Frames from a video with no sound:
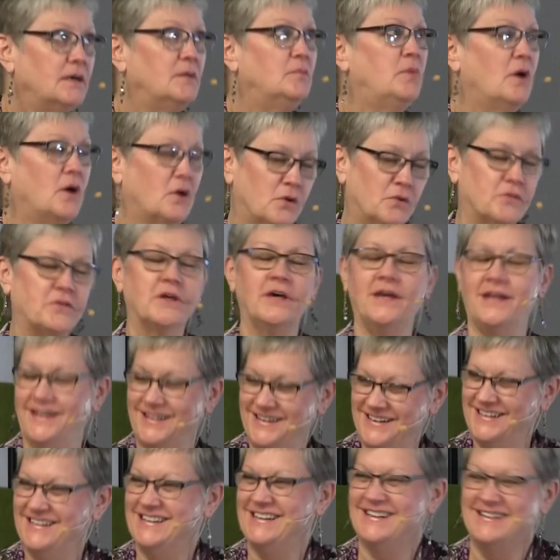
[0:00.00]

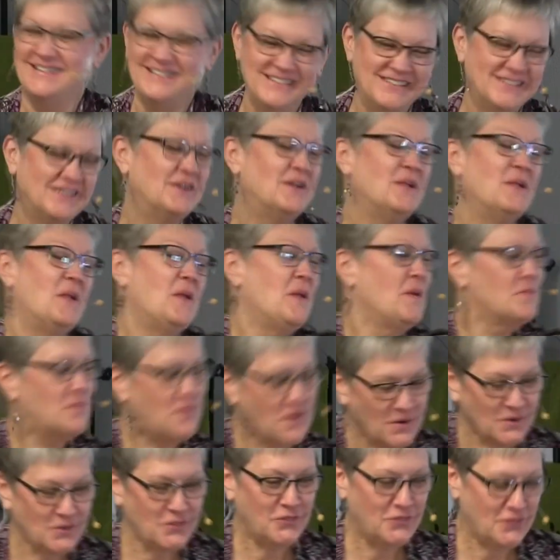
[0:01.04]
Both.
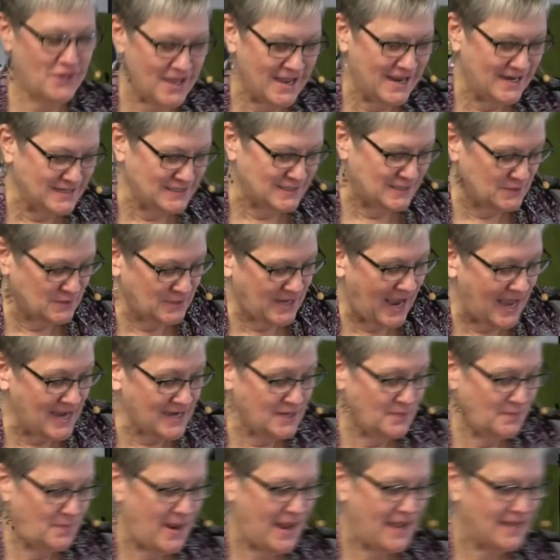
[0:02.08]
Both things. It
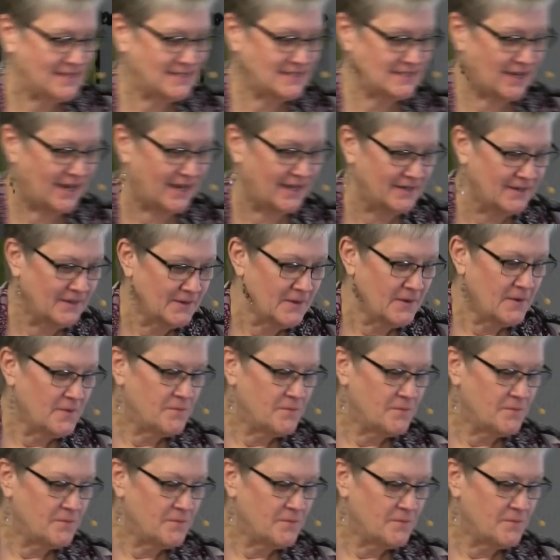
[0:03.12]
kind of depends on